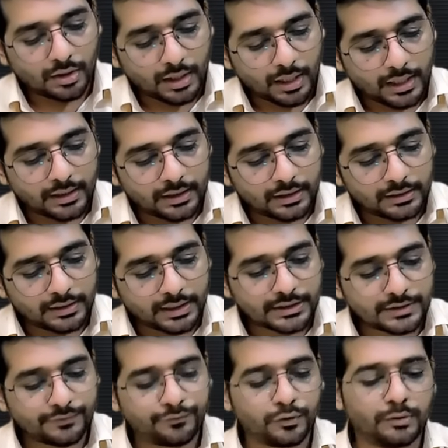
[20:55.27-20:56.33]
and
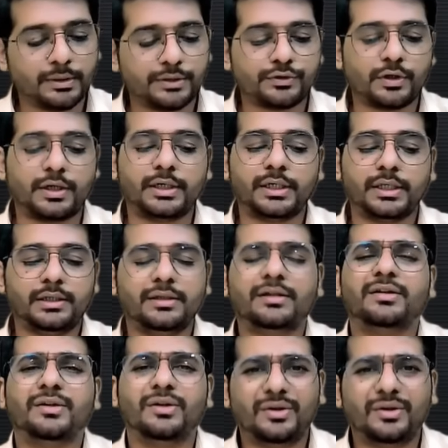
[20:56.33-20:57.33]
next full majority.